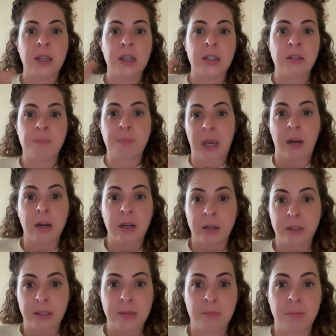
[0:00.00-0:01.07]
these
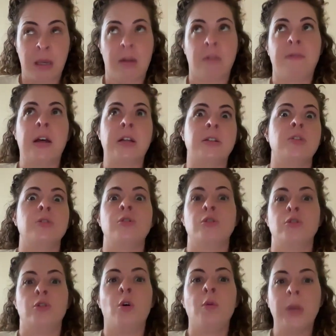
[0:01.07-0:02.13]
barriers manifest in
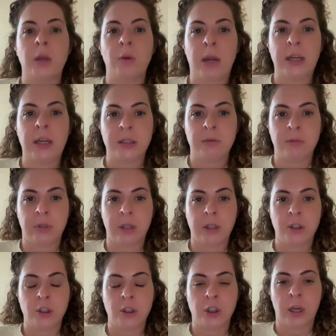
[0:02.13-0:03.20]
so many ways in
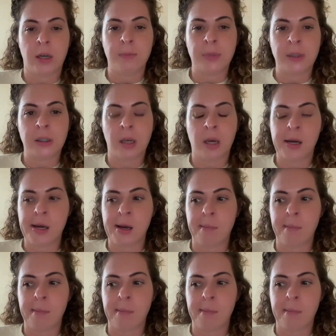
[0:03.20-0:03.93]
relationships.